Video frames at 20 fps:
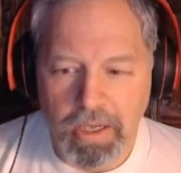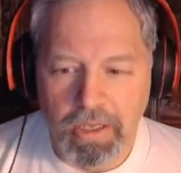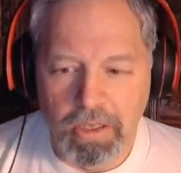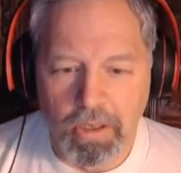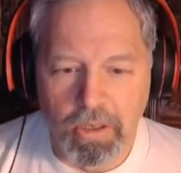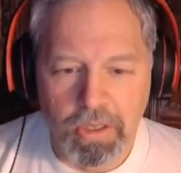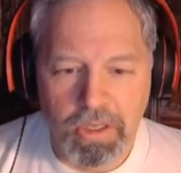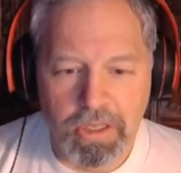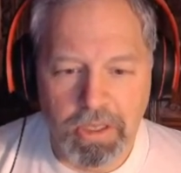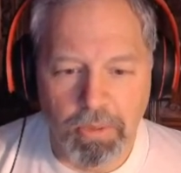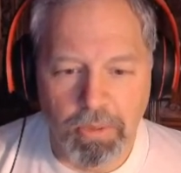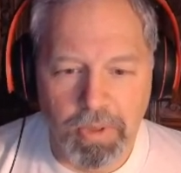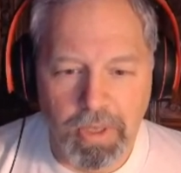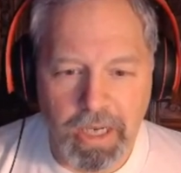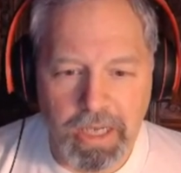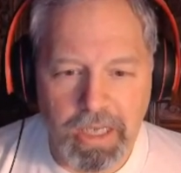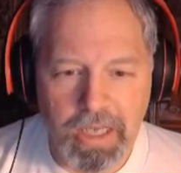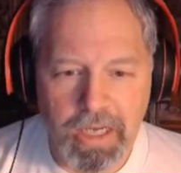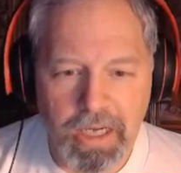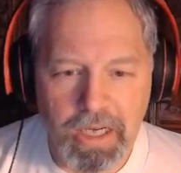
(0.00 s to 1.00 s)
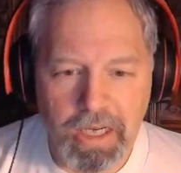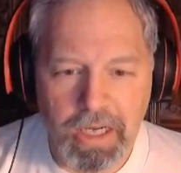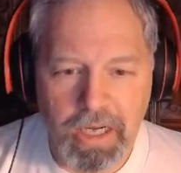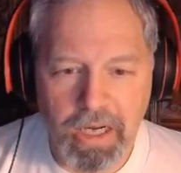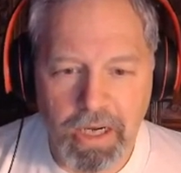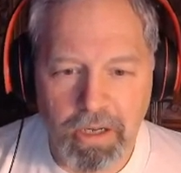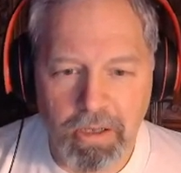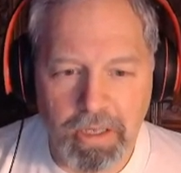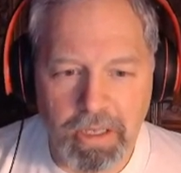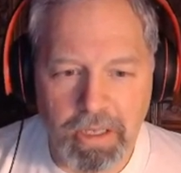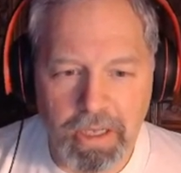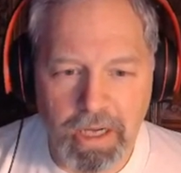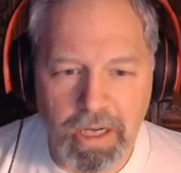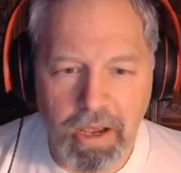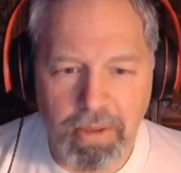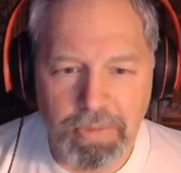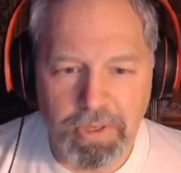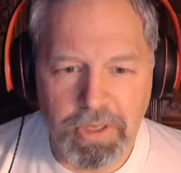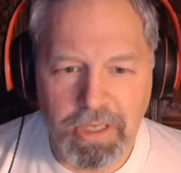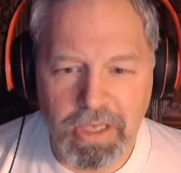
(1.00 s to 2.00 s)
you notice that when I get in here, now
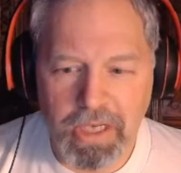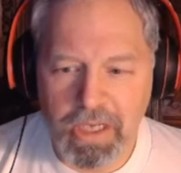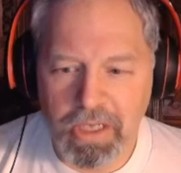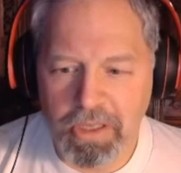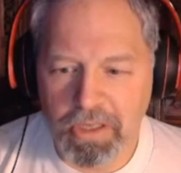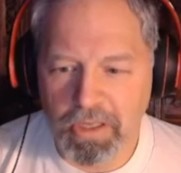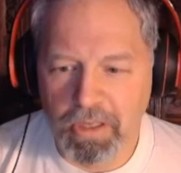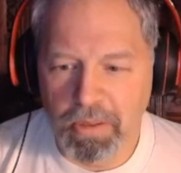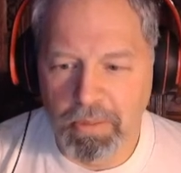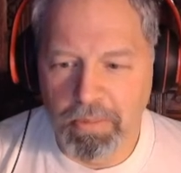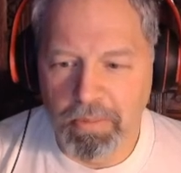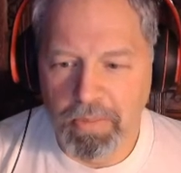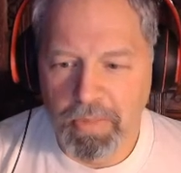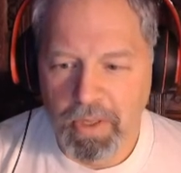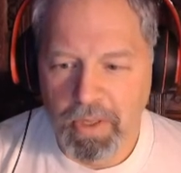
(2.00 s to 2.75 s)
I'm seeing some